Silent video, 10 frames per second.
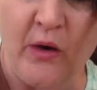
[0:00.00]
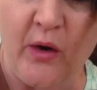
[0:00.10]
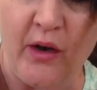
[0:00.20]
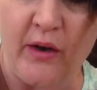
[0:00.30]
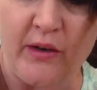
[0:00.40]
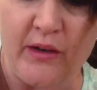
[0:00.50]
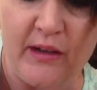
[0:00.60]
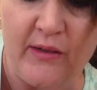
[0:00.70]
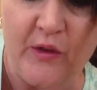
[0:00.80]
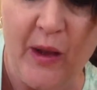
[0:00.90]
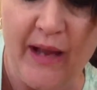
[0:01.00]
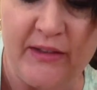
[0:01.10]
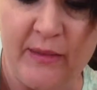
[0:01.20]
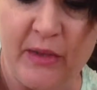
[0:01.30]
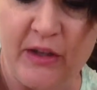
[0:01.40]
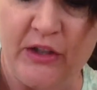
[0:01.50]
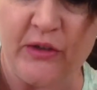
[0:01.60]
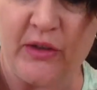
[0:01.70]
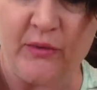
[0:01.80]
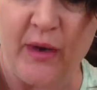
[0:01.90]
Or if you have something that
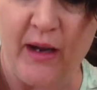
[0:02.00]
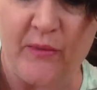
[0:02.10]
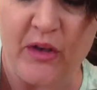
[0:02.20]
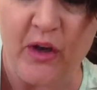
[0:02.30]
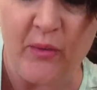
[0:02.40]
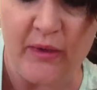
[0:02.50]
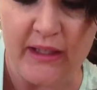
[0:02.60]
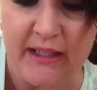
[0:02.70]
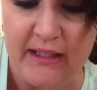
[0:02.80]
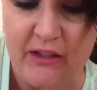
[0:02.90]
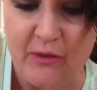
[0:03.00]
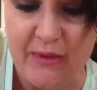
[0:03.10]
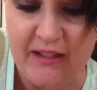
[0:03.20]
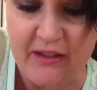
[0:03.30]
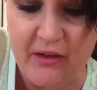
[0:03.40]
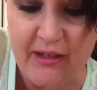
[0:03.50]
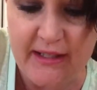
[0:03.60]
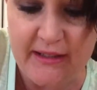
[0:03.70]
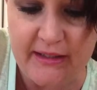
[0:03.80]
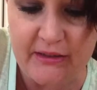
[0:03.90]
you can rub, you don't really need to because it's
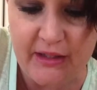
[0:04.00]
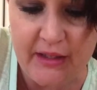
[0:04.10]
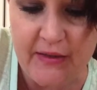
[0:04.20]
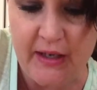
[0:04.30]
already sealed on